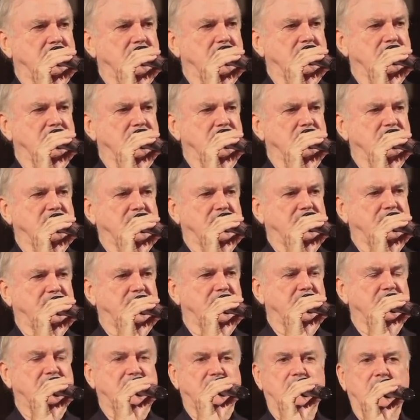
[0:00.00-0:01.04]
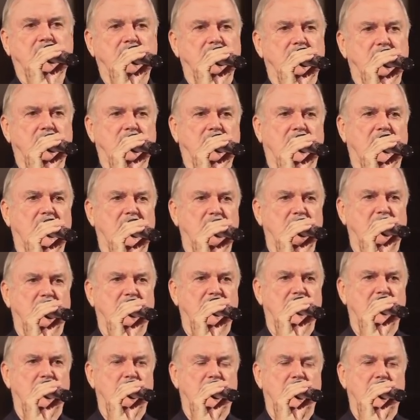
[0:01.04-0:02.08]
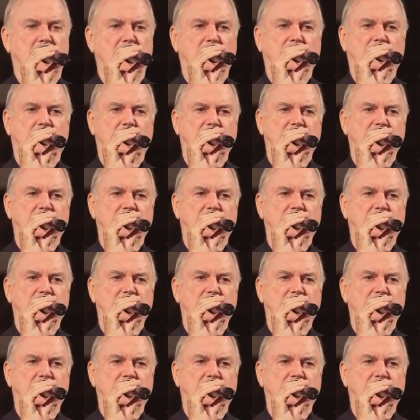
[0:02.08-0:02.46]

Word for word: Because it was the first thing that came in their mind.